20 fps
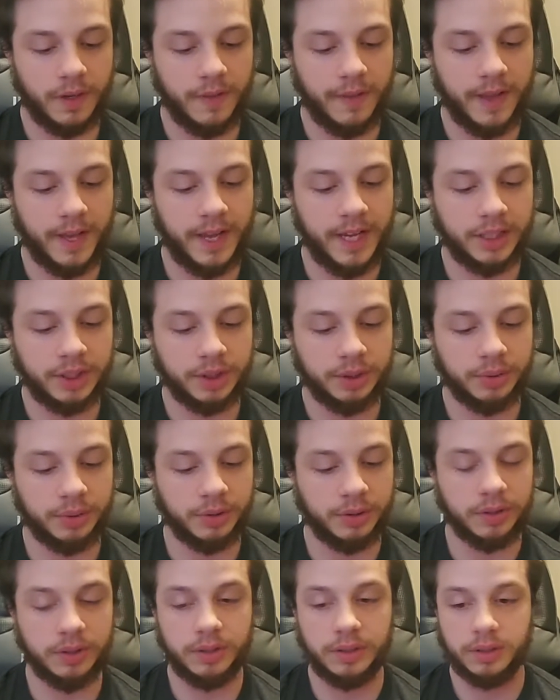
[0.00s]
the
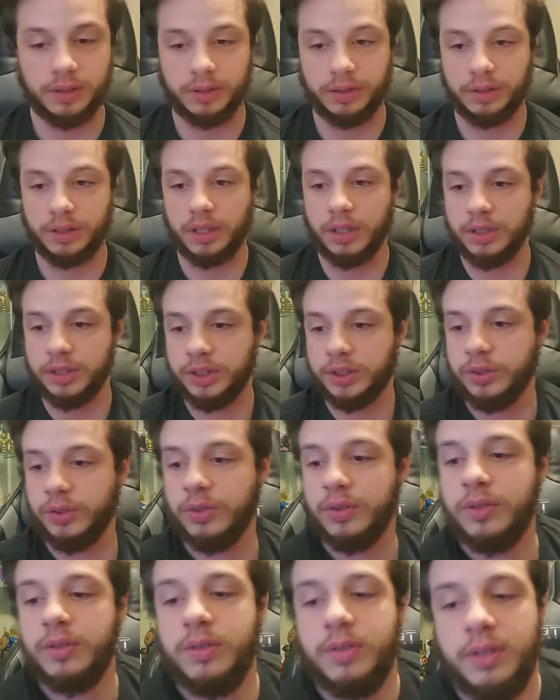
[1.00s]
actual
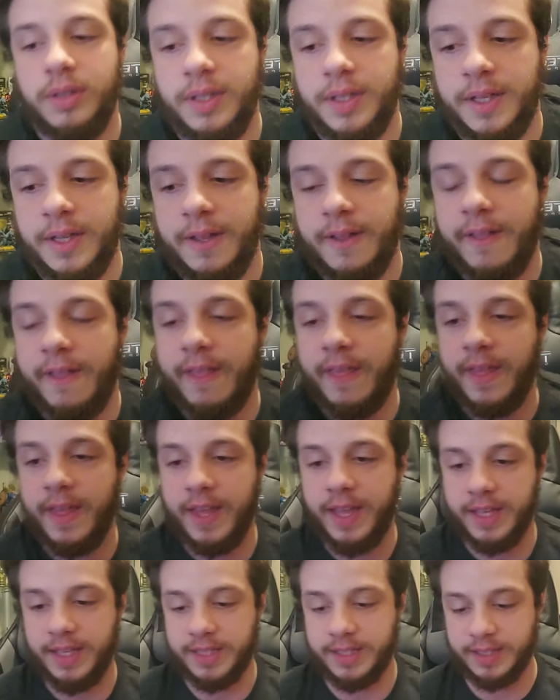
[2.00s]
console
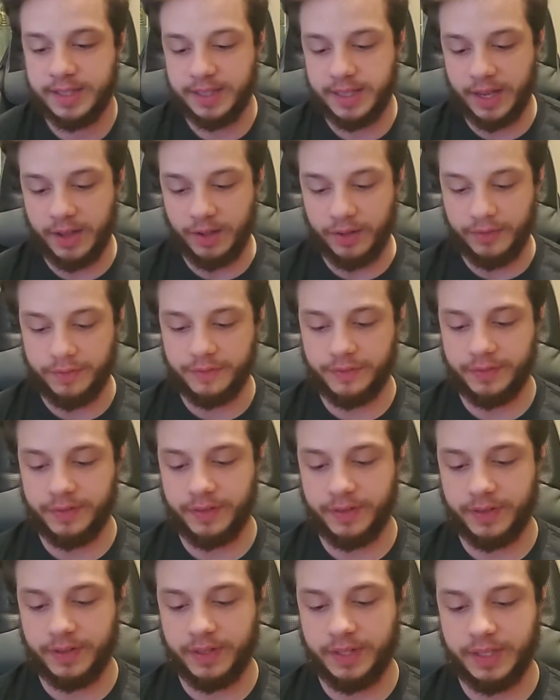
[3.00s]
itself
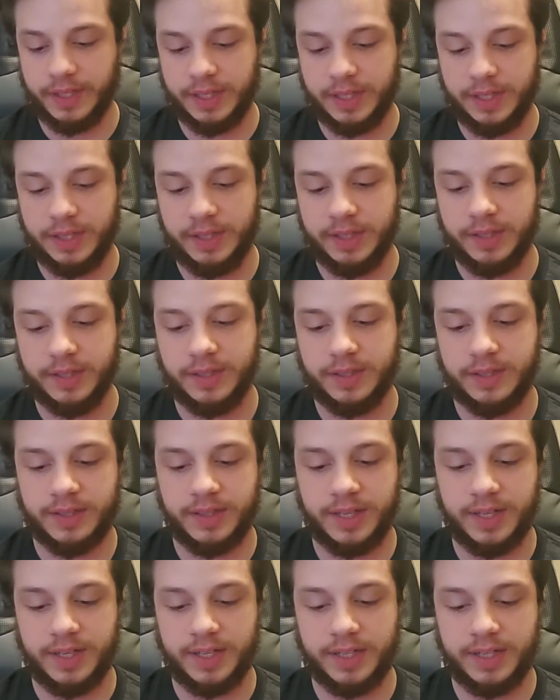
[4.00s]

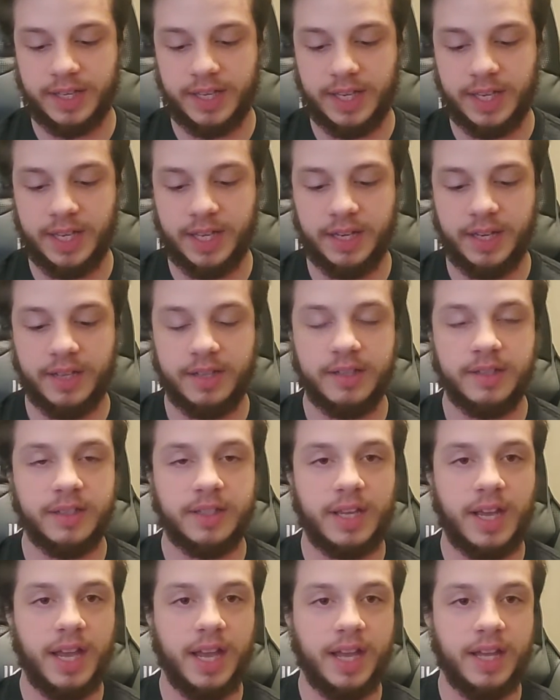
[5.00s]
sits
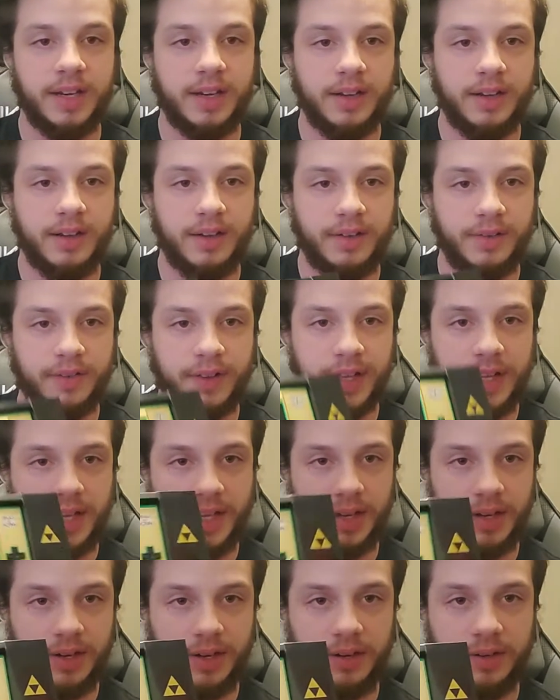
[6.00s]
inside of
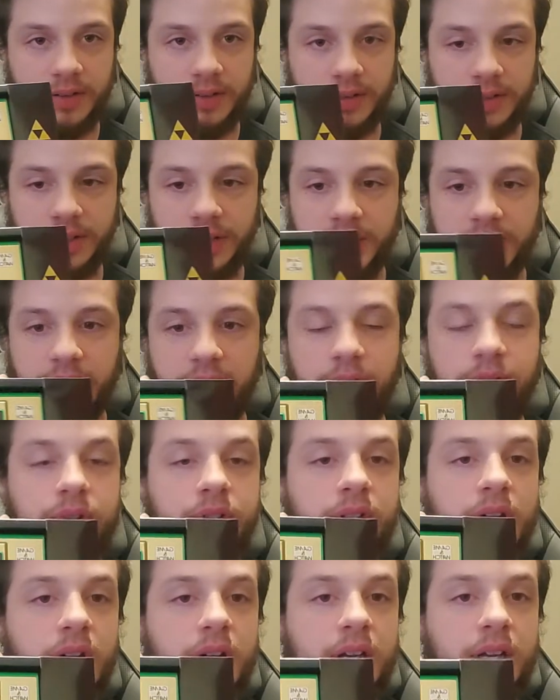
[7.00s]
here, like I
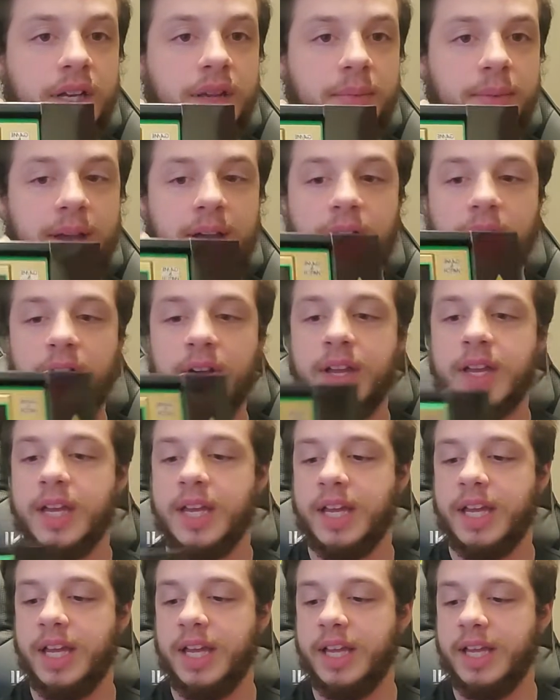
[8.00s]
was talking about.
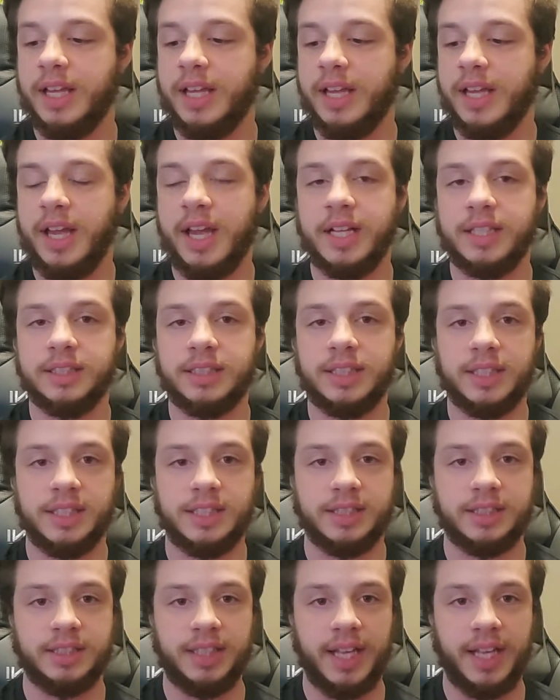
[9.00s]
Acts like
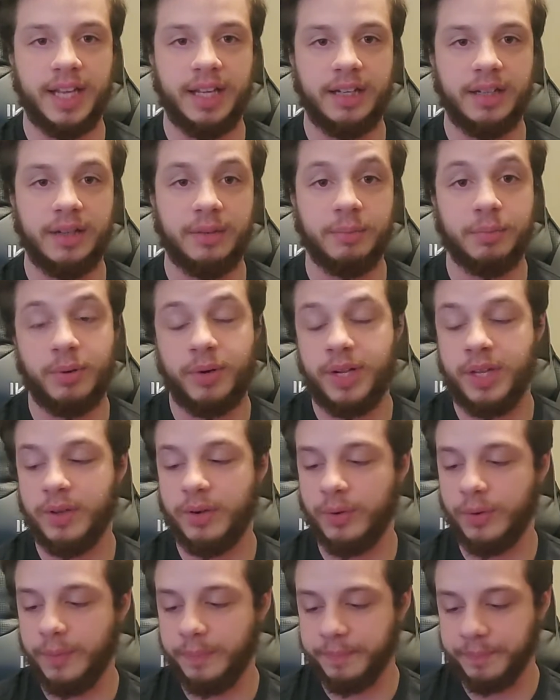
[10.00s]
a stand. Pretty
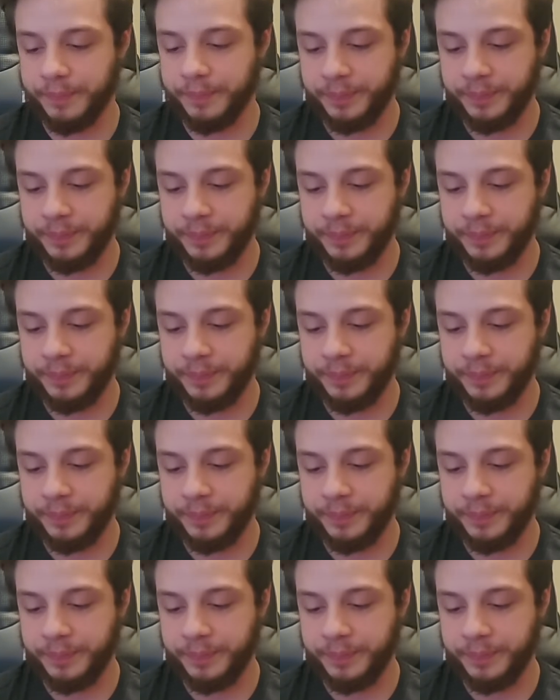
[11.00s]
cool.